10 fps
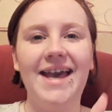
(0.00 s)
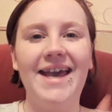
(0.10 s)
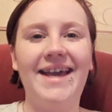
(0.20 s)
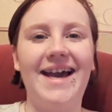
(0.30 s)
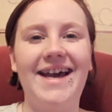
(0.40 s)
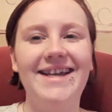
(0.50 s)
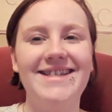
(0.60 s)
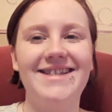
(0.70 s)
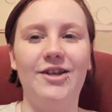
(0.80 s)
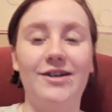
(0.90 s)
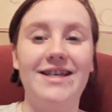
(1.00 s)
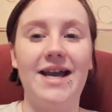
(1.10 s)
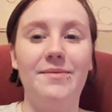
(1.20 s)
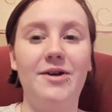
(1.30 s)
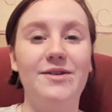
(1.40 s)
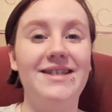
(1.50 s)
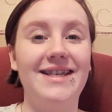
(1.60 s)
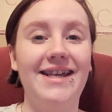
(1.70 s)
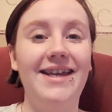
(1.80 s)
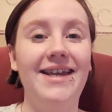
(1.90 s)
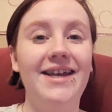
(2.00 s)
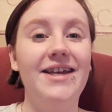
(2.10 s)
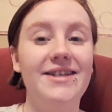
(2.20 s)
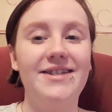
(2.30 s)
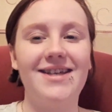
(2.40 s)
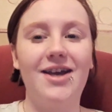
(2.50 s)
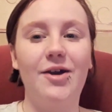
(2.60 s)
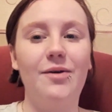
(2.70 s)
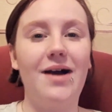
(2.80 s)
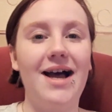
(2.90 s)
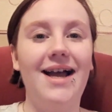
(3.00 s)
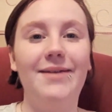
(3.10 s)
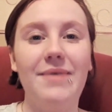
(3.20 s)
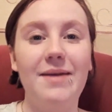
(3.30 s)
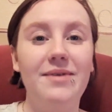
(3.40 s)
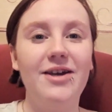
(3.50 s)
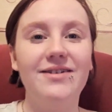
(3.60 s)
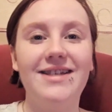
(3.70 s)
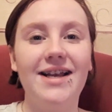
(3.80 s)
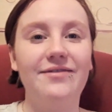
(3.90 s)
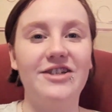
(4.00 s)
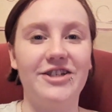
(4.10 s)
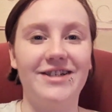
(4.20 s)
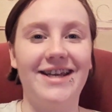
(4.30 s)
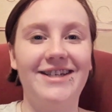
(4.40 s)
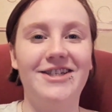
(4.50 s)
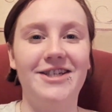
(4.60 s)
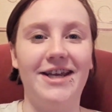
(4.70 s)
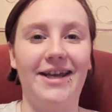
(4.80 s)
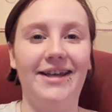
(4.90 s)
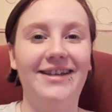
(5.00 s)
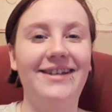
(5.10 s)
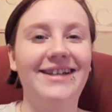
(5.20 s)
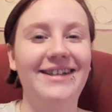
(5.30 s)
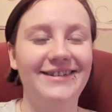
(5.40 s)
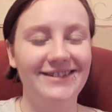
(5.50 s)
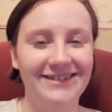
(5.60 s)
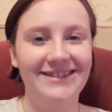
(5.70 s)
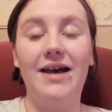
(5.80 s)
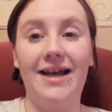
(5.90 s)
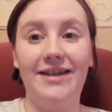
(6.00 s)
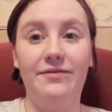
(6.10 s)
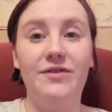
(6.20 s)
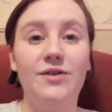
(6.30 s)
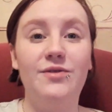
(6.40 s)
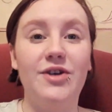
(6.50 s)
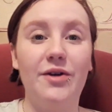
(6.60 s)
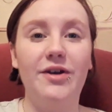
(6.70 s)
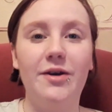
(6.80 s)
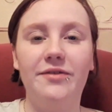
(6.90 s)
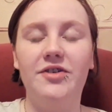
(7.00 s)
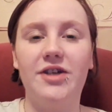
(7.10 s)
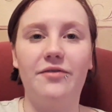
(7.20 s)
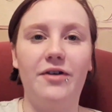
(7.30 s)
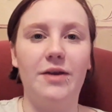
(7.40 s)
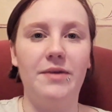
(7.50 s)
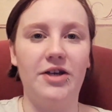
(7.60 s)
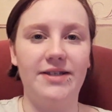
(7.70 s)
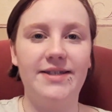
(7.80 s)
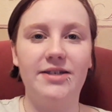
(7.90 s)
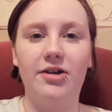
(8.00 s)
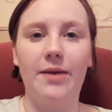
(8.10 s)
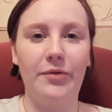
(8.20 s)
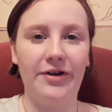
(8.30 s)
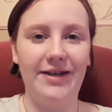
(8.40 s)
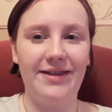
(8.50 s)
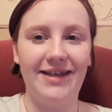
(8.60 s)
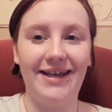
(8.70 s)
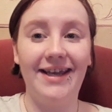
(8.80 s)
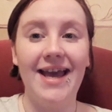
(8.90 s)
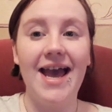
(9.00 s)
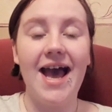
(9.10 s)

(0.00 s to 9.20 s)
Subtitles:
Hey guys, long time no see. So I might be on television next year. If you don't know, if you don't follow me on Instagram or anything,